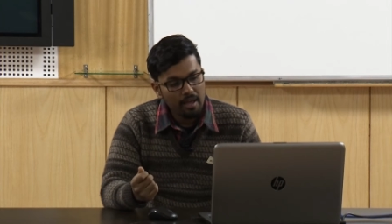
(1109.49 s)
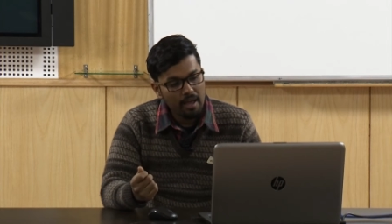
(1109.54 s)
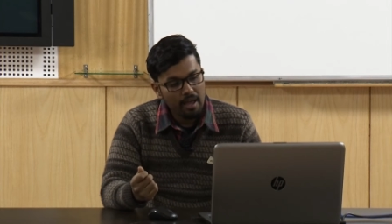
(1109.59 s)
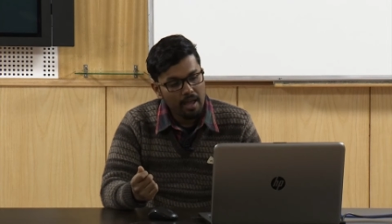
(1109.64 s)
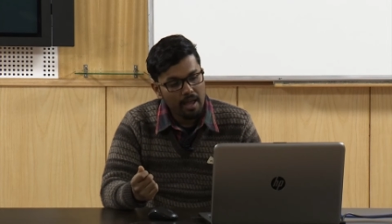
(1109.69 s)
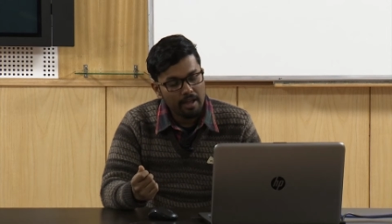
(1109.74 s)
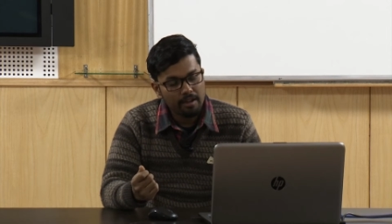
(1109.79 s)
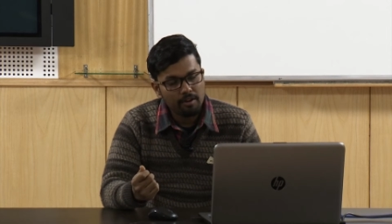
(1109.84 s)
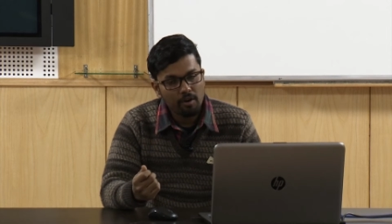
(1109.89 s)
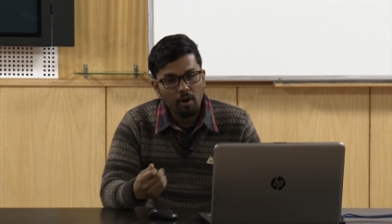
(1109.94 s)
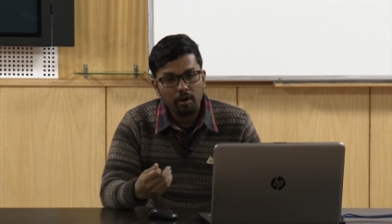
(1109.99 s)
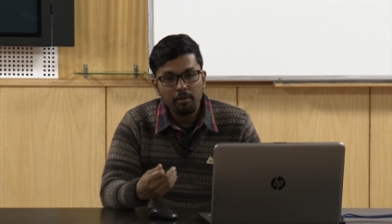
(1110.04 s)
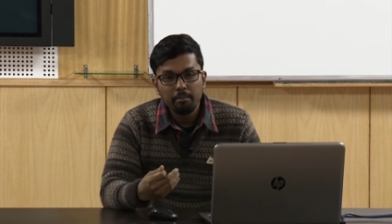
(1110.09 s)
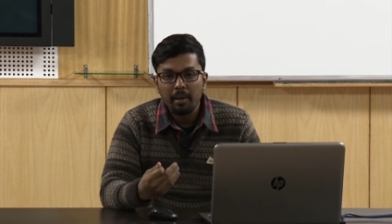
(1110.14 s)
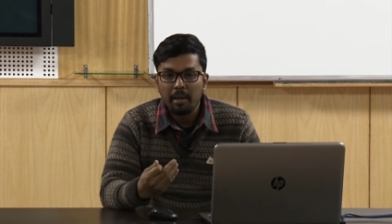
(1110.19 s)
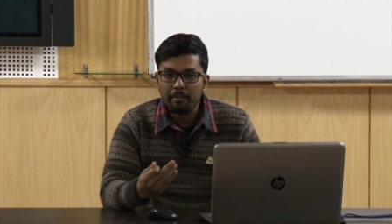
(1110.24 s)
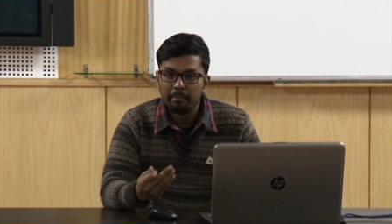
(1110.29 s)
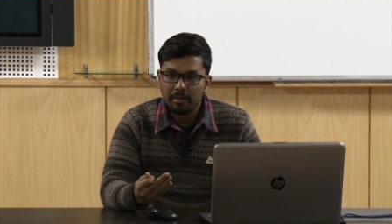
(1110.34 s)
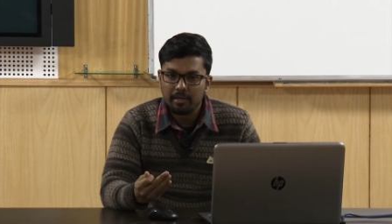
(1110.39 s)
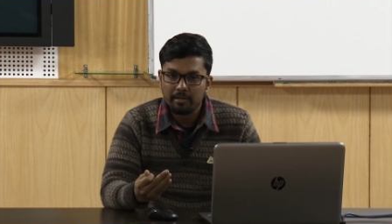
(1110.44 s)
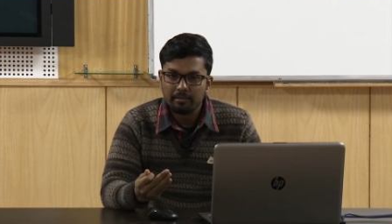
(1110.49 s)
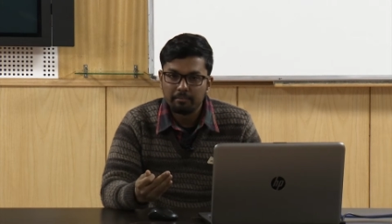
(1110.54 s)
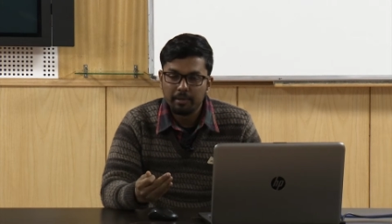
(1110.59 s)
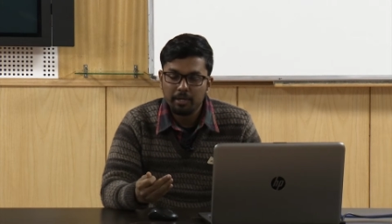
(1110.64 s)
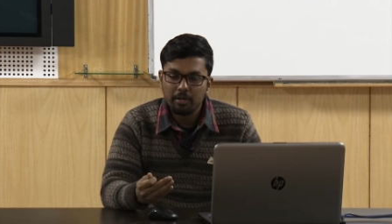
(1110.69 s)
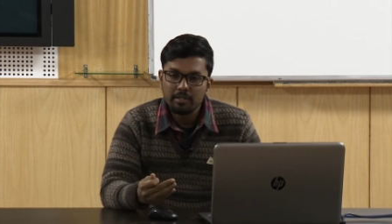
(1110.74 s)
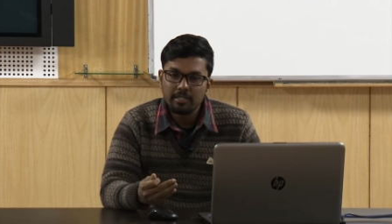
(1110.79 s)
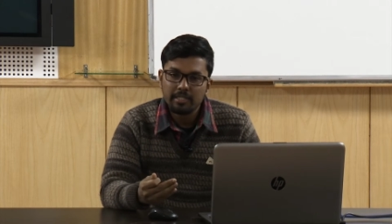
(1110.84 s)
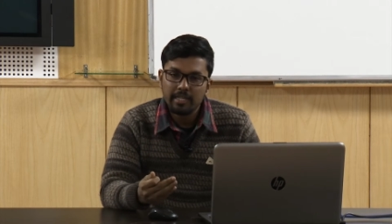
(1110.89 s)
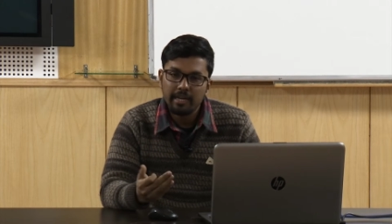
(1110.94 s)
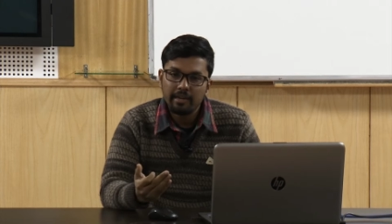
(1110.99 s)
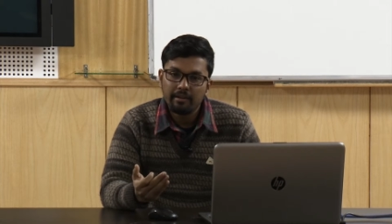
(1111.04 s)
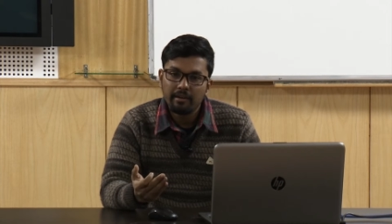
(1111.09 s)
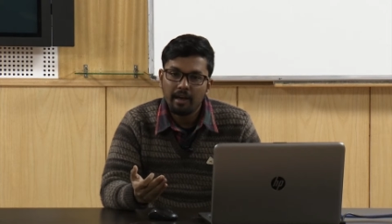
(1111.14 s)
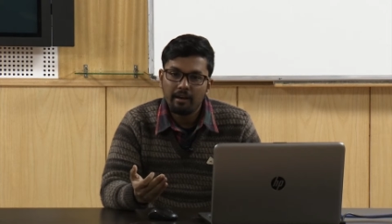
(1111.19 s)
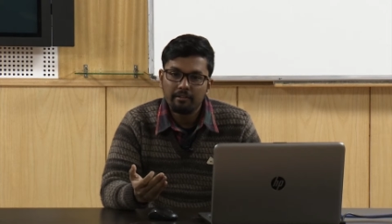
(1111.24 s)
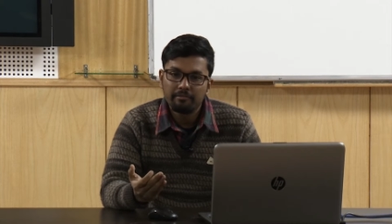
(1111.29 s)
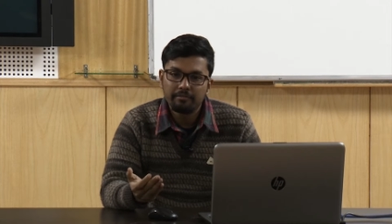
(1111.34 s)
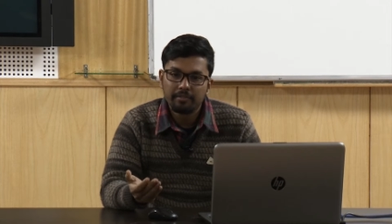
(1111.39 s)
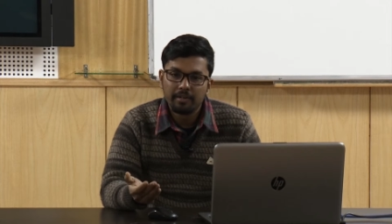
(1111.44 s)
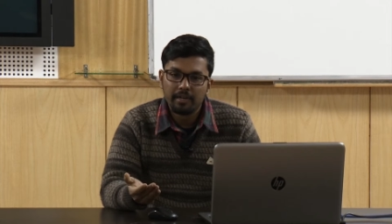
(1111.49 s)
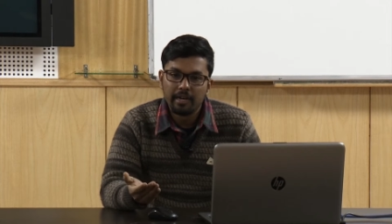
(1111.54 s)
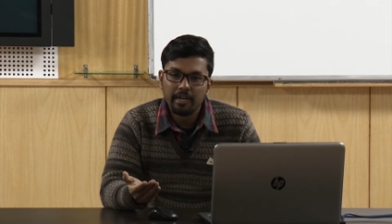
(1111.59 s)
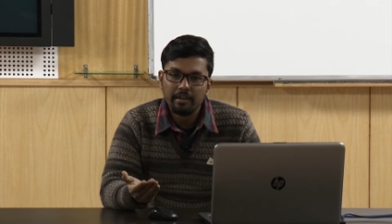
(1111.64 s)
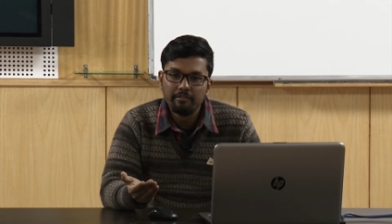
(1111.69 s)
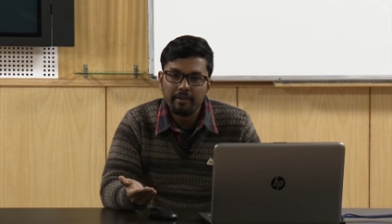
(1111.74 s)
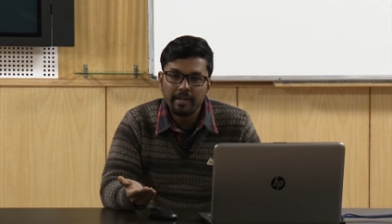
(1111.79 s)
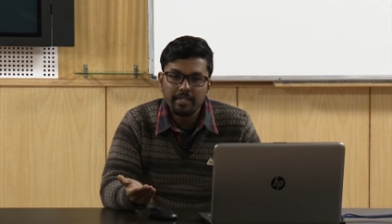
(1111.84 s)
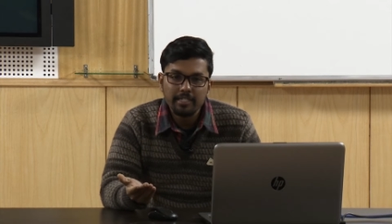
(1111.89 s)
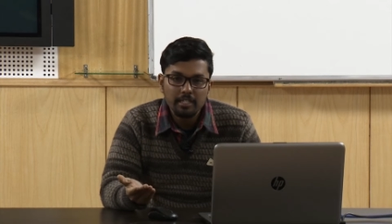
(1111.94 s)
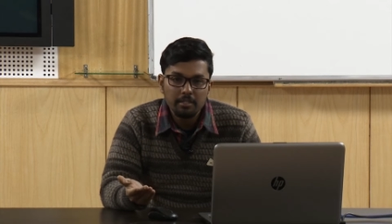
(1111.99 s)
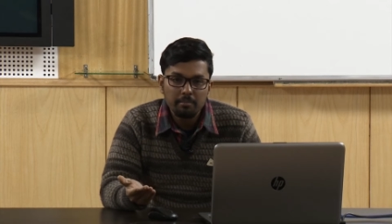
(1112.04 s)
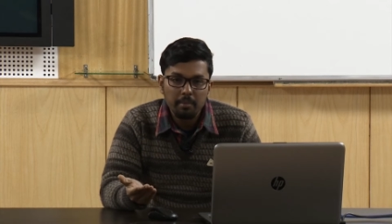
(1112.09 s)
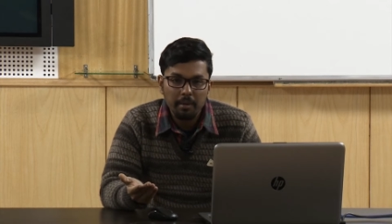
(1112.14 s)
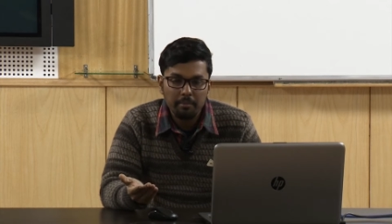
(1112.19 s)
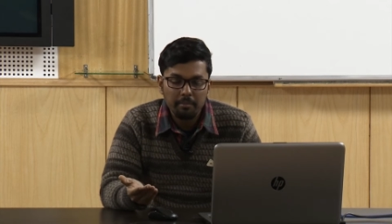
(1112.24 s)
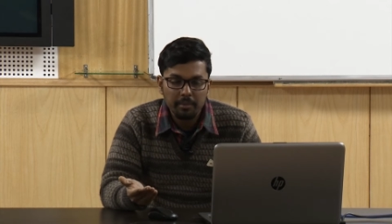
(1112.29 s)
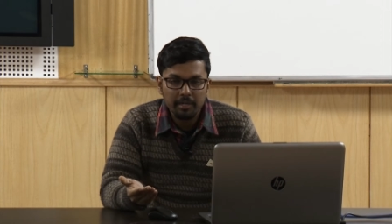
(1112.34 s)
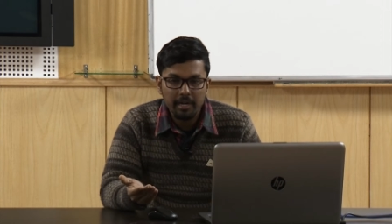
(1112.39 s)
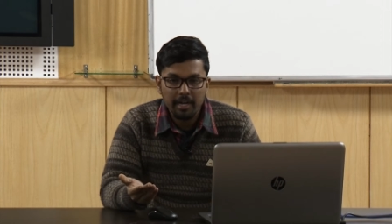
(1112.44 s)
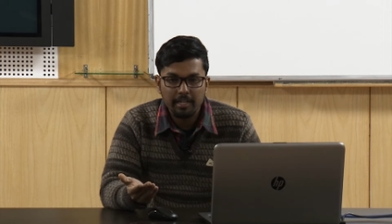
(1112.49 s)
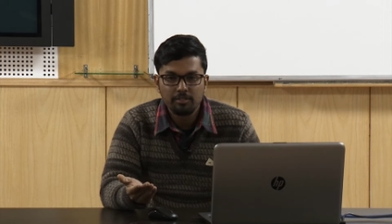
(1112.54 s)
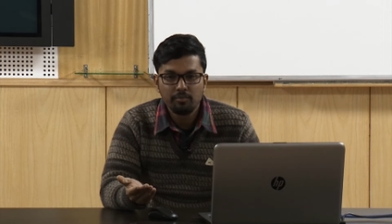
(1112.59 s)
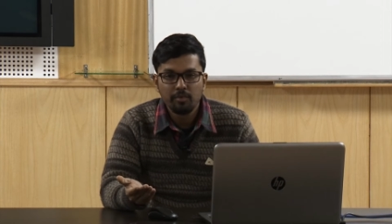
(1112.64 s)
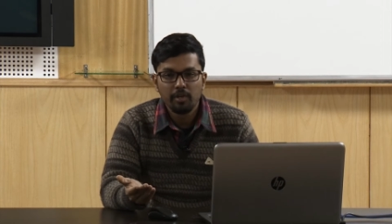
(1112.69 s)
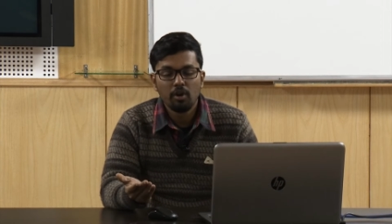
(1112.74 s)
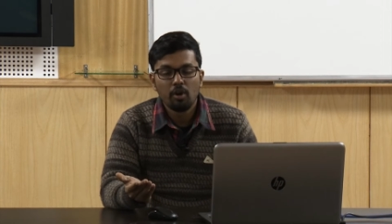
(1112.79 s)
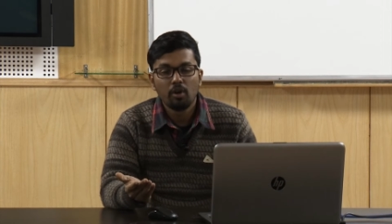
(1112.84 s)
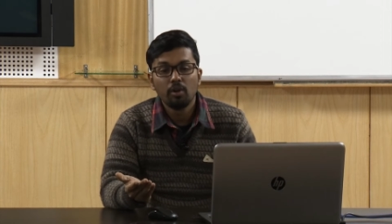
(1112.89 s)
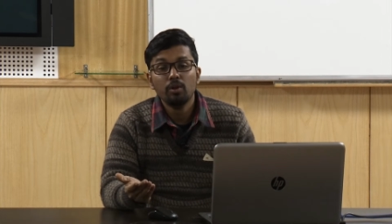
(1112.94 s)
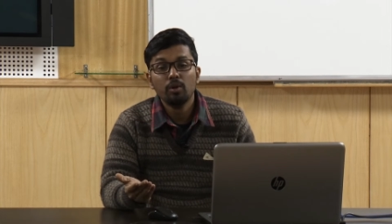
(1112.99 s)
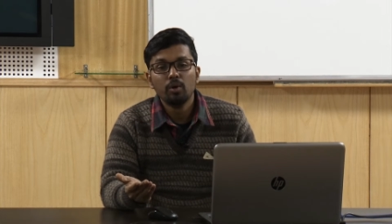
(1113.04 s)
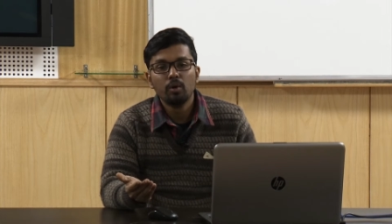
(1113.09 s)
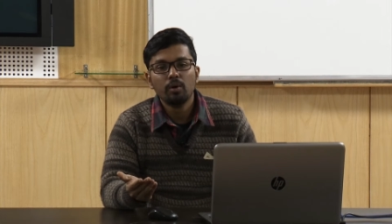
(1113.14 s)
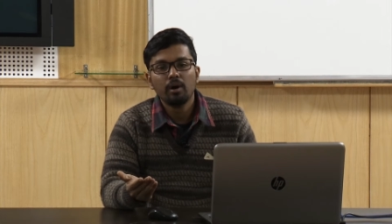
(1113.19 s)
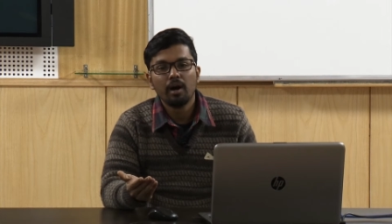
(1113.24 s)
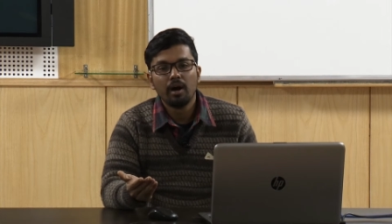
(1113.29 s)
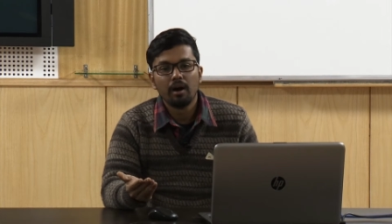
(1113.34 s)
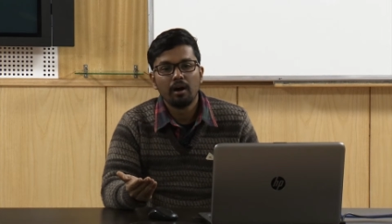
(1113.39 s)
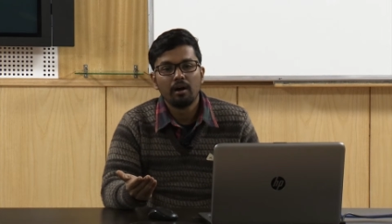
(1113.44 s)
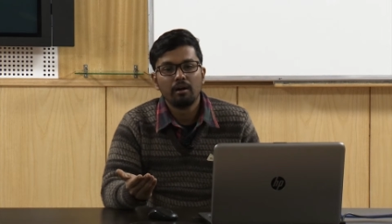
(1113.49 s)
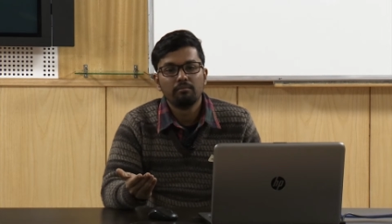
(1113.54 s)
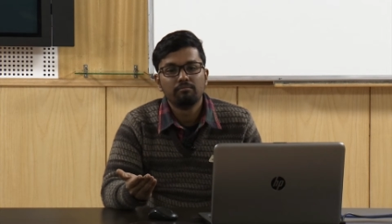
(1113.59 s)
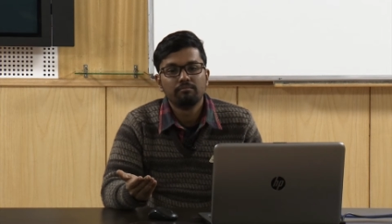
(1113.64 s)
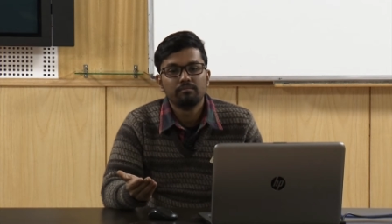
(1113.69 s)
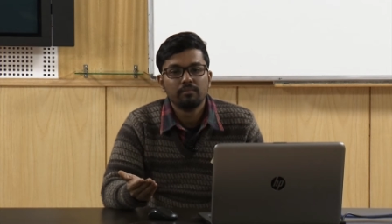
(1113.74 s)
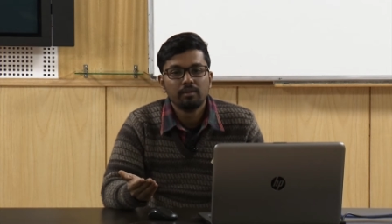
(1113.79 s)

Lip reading: on paper, because they have invented paper, as we all know,